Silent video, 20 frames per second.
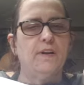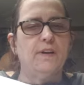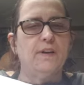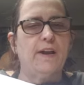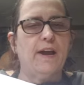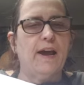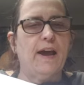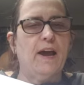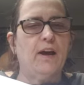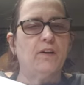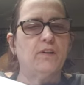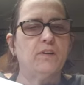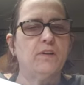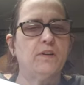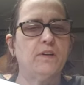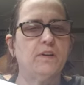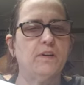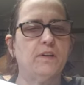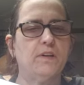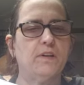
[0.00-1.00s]
Now,
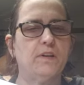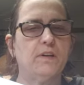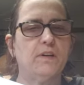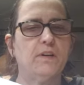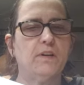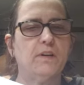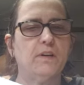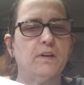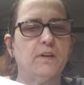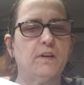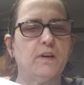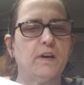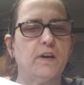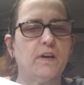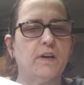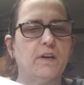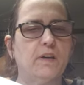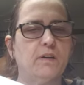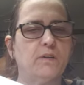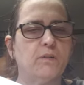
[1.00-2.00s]

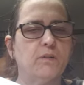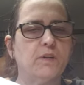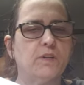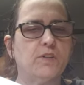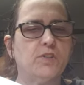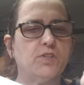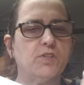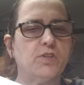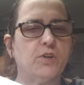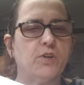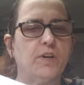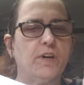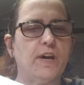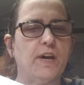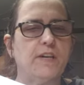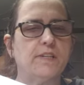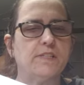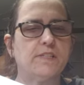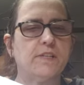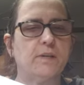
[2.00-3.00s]
okay, I want to show you
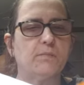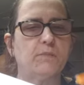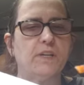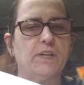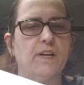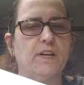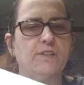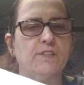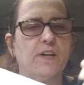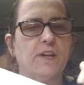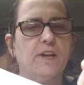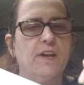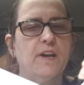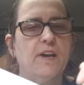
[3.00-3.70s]
guys something else.